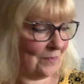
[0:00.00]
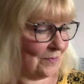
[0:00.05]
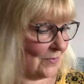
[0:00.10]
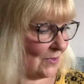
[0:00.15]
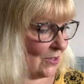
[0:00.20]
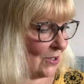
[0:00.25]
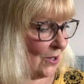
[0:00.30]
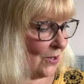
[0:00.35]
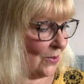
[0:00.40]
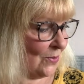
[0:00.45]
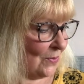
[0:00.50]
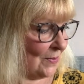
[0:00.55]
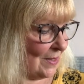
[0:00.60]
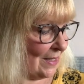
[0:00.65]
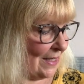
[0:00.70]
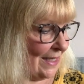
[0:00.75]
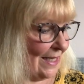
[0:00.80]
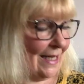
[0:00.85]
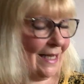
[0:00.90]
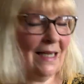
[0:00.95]
So
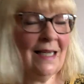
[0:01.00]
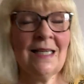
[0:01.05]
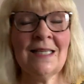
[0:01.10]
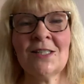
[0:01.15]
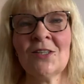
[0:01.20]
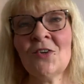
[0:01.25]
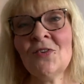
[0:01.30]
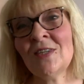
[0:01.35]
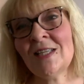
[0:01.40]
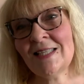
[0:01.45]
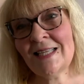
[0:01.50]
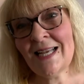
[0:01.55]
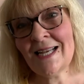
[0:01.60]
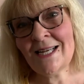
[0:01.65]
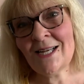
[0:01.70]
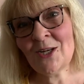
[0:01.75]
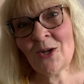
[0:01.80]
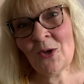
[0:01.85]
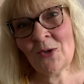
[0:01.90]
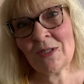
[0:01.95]
it's going to take
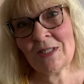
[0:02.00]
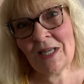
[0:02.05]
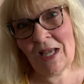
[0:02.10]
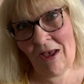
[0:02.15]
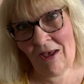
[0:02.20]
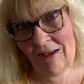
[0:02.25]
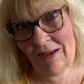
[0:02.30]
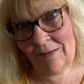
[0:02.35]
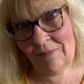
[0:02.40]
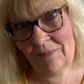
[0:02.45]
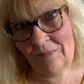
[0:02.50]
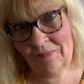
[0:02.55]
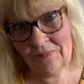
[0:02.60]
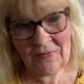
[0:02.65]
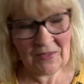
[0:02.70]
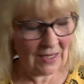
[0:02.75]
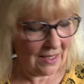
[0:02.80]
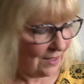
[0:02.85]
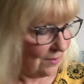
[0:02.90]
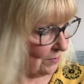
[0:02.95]
a long time,
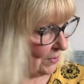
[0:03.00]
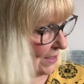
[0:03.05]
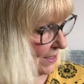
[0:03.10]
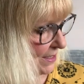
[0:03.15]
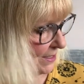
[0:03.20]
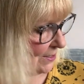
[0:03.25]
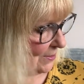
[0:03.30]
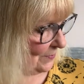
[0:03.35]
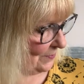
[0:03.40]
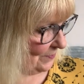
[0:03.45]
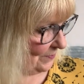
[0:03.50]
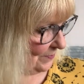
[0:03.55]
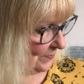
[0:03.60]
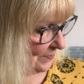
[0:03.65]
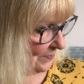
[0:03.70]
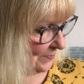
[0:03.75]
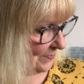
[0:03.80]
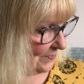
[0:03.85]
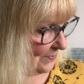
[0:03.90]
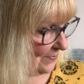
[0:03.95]
but
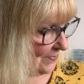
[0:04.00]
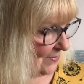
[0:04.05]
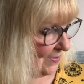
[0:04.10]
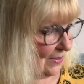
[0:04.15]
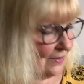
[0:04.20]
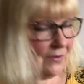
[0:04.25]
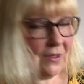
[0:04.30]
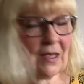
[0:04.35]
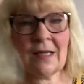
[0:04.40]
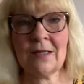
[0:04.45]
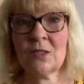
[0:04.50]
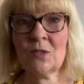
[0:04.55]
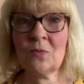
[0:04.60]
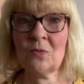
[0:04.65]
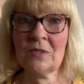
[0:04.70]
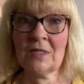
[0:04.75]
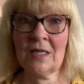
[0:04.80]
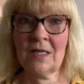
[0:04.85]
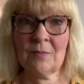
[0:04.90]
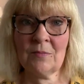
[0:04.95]
that's
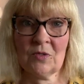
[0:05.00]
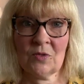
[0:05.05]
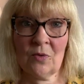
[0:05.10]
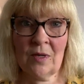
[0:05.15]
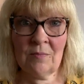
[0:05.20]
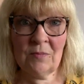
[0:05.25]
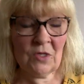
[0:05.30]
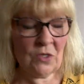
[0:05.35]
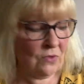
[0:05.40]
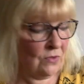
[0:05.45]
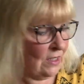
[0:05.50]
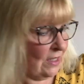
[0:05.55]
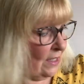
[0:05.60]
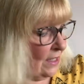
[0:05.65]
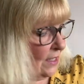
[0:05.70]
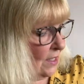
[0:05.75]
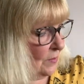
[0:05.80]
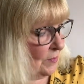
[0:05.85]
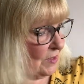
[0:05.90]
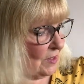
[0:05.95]
what I'm
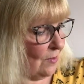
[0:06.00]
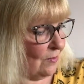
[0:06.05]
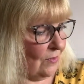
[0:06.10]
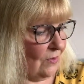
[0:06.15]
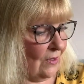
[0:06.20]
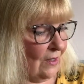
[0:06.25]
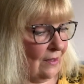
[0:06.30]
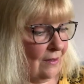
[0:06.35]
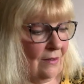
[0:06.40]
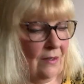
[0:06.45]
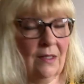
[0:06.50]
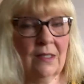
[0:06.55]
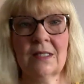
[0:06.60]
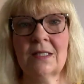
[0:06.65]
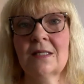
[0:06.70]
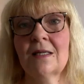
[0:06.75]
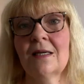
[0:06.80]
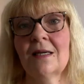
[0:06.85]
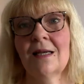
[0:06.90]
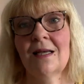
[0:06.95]
using up something
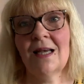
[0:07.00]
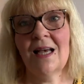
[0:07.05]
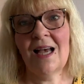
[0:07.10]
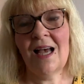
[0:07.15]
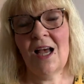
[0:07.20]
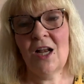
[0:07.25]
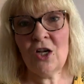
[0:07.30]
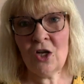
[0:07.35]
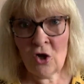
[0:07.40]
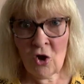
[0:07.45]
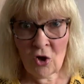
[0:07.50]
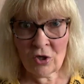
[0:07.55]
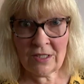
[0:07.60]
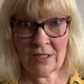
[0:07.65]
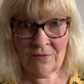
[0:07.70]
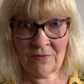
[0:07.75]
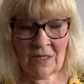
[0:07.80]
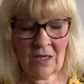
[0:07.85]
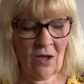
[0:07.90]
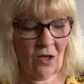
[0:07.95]
that a lot
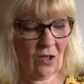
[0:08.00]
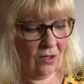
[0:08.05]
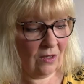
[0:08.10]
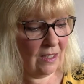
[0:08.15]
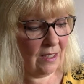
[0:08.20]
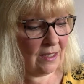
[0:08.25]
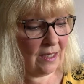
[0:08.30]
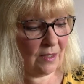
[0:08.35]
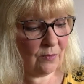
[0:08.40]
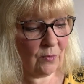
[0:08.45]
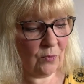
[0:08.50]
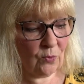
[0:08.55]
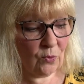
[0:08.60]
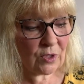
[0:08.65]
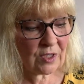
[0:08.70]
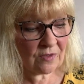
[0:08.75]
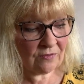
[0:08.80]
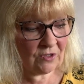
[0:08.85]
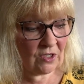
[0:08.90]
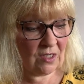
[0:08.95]
of yarn that I
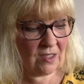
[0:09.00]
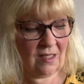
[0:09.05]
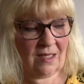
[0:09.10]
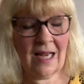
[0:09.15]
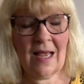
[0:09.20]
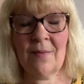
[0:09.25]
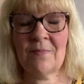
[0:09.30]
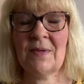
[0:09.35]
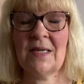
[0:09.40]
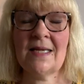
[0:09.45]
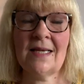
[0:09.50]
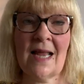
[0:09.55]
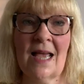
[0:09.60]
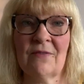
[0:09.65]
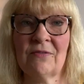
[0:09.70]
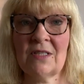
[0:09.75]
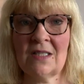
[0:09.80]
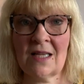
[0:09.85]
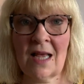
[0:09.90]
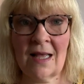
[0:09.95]
would have just been
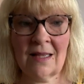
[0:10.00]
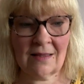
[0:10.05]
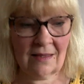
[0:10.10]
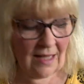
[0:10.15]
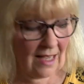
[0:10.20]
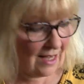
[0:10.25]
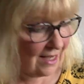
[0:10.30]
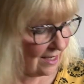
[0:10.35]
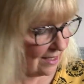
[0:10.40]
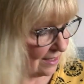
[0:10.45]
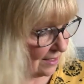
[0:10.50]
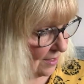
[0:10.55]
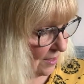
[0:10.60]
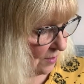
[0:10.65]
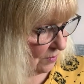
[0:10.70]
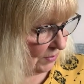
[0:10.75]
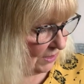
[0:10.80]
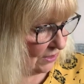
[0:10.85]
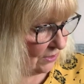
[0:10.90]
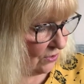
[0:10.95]
left sat there
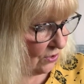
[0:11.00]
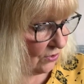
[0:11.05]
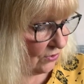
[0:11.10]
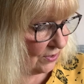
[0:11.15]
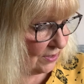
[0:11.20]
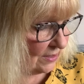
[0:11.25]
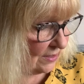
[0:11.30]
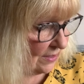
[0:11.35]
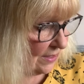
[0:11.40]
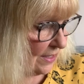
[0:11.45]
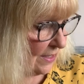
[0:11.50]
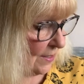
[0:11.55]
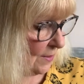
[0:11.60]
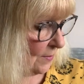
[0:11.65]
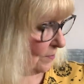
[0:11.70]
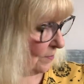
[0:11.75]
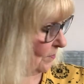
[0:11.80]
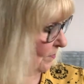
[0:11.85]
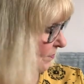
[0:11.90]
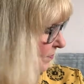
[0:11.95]
because
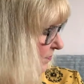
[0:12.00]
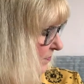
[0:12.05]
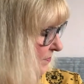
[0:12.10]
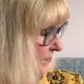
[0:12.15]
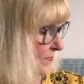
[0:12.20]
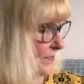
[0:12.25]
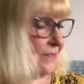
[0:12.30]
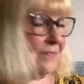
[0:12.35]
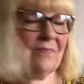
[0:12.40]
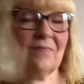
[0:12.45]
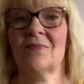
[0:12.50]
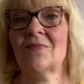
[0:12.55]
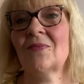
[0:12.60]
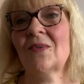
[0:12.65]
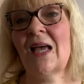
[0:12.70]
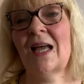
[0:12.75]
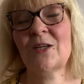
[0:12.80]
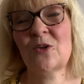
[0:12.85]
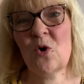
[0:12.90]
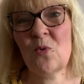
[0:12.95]

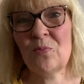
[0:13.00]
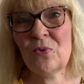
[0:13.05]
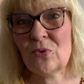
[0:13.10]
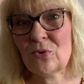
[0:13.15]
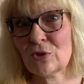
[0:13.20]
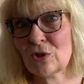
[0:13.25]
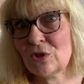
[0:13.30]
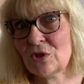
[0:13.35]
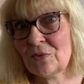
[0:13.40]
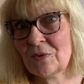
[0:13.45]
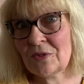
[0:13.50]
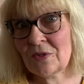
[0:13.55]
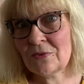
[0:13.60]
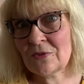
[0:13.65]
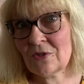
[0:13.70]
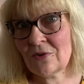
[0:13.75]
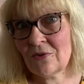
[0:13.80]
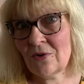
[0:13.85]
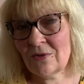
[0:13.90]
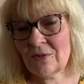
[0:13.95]
I got bored of doing those
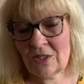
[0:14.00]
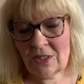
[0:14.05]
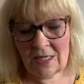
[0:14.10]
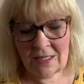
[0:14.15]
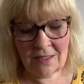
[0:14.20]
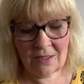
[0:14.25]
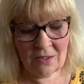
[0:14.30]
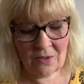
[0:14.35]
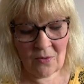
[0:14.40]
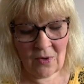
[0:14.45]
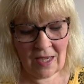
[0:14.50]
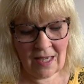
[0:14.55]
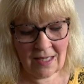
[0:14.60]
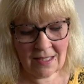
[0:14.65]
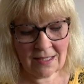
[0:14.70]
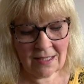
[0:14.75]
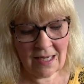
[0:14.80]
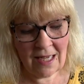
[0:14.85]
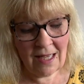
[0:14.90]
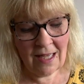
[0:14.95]
crochet
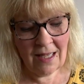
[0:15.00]
squares.